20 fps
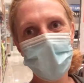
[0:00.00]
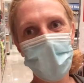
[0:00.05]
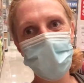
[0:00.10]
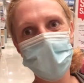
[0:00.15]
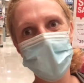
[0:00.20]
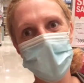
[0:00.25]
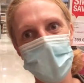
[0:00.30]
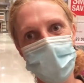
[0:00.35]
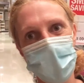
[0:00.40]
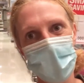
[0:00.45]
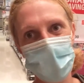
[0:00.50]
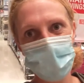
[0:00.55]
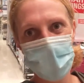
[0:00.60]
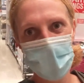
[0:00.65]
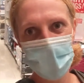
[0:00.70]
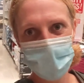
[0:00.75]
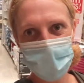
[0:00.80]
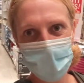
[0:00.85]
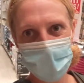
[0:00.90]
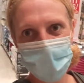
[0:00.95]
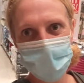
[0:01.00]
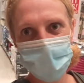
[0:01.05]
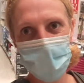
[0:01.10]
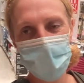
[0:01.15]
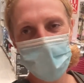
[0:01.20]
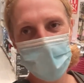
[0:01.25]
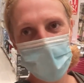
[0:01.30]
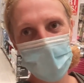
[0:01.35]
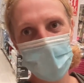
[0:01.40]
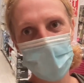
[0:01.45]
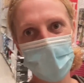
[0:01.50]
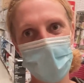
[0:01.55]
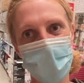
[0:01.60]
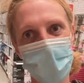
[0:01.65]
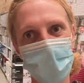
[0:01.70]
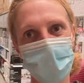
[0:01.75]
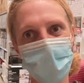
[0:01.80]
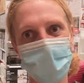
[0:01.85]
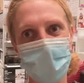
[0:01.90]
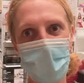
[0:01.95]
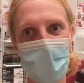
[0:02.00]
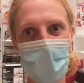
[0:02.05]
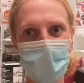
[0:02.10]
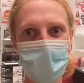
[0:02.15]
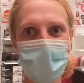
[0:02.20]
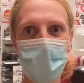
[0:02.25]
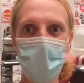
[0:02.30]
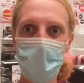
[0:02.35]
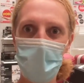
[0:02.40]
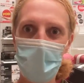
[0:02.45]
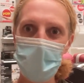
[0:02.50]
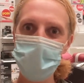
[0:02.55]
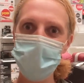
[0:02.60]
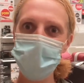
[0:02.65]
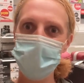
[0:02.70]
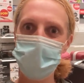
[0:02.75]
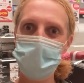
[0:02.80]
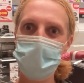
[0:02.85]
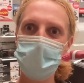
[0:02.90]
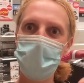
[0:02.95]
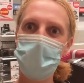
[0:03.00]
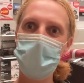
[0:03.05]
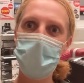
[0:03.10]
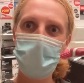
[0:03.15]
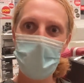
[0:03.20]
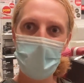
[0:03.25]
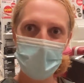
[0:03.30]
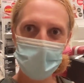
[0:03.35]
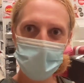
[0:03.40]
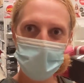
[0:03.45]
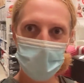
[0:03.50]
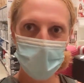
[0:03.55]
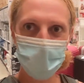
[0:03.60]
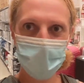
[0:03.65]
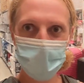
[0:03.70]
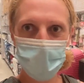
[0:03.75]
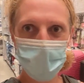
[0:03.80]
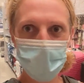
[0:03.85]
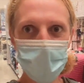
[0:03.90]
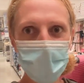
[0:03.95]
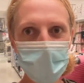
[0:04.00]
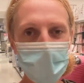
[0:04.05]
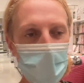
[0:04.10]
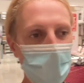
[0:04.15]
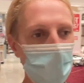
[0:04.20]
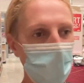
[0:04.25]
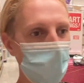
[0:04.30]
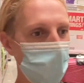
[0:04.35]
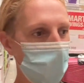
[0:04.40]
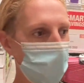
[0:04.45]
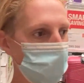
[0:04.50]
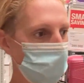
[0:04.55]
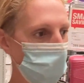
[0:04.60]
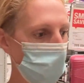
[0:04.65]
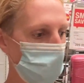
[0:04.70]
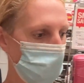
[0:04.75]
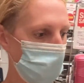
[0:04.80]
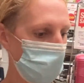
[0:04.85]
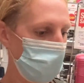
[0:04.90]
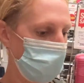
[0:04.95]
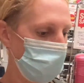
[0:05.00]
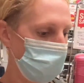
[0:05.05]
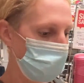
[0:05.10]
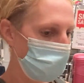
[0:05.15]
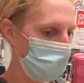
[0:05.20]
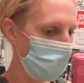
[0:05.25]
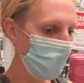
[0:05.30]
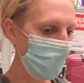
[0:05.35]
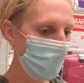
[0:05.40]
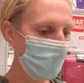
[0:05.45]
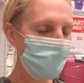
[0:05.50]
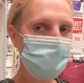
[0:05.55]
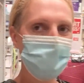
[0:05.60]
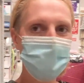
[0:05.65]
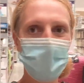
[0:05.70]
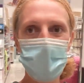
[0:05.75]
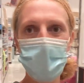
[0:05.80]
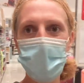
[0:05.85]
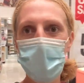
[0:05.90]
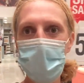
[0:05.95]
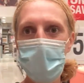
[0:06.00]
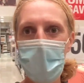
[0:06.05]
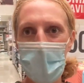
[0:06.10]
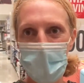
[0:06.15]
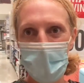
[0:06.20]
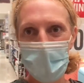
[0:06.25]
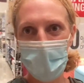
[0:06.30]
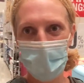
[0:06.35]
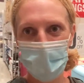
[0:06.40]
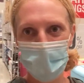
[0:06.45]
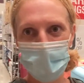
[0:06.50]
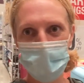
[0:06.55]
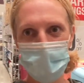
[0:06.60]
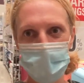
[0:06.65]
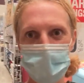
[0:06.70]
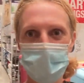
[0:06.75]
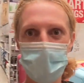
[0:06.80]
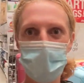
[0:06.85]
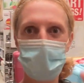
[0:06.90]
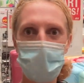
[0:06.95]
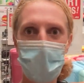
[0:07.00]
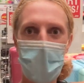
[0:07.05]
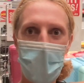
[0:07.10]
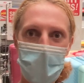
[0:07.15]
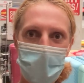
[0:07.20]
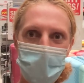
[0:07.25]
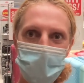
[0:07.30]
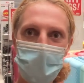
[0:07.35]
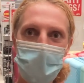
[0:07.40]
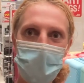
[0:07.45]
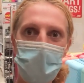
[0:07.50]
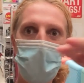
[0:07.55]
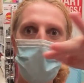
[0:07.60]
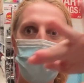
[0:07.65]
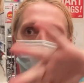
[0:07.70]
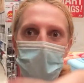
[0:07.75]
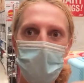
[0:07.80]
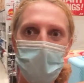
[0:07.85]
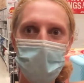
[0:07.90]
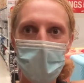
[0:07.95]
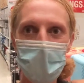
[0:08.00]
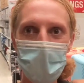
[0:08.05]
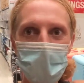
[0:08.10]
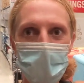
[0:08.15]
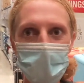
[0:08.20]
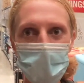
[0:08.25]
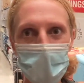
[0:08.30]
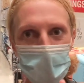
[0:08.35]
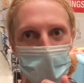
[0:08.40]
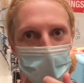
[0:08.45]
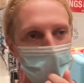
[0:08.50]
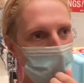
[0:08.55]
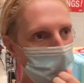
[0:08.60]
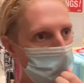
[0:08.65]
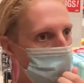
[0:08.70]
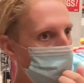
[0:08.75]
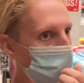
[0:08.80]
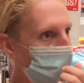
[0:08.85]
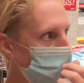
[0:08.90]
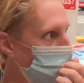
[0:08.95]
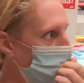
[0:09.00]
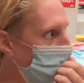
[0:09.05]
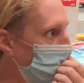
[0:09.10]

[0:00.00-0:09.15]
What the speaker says: So obviously my main reason for being here is to get the box to put on the back of my scooter, and if they have scooter panniers, which are those bags that go either side of the scooter, I would buy